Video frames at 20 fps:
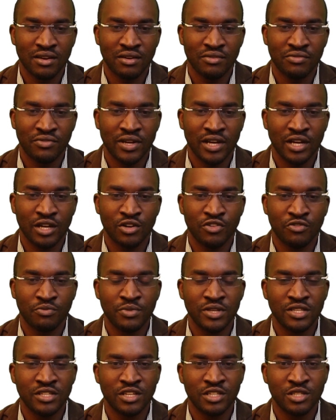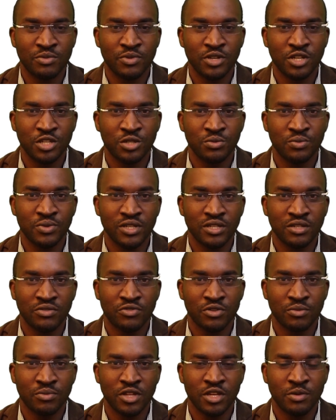Faculty of Business Management
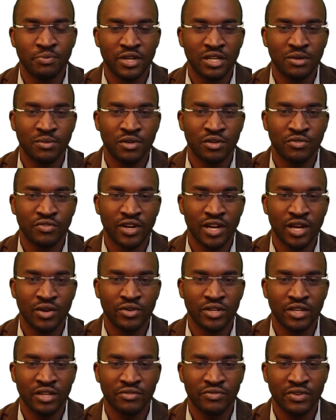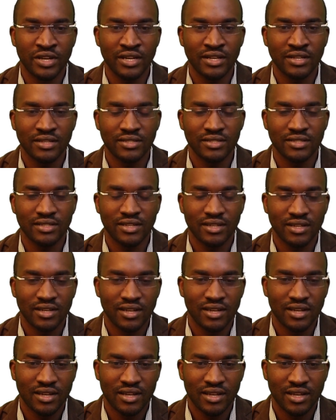from the Department of Accounting and Finance.
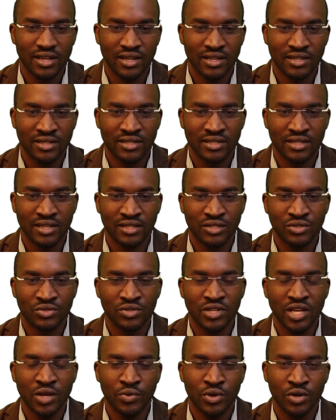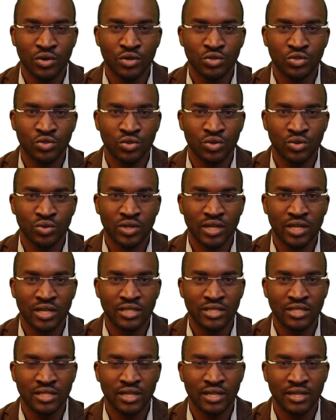And today we are going to look
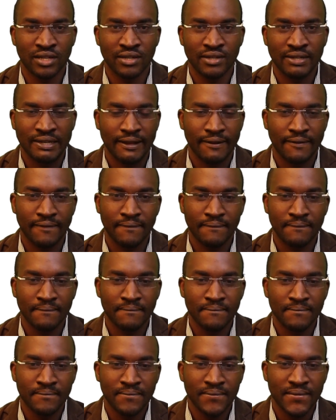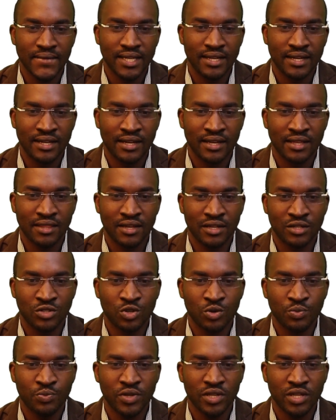at another
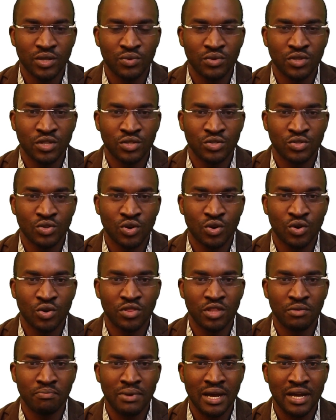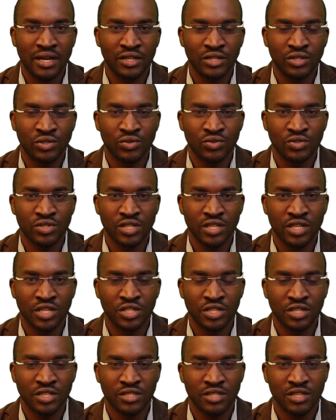topic, which is so-called the bank
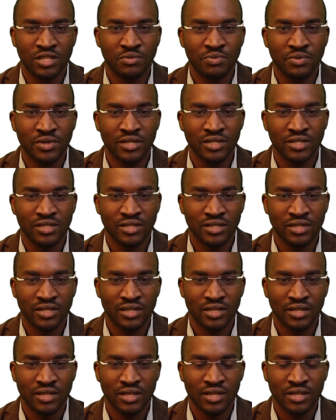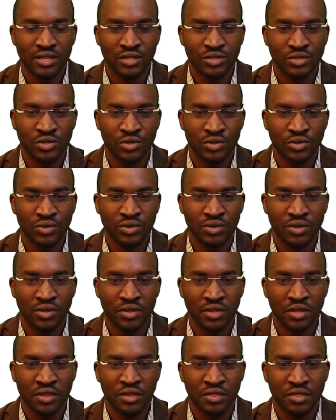reconciliation statement. So
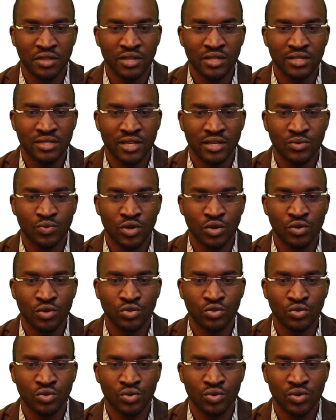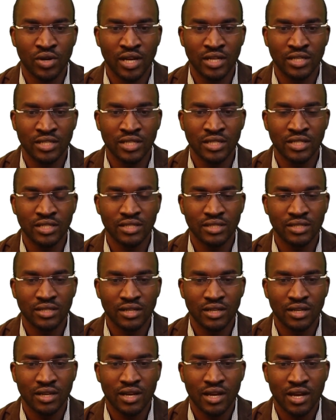the things that we are going to look at it,
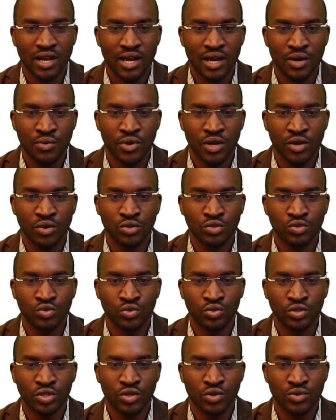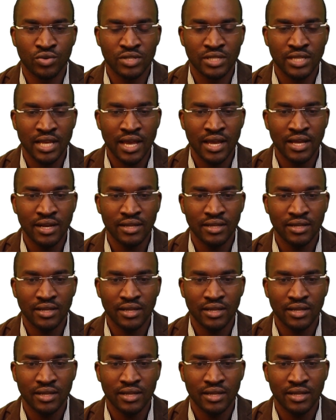how we are going to reconcile,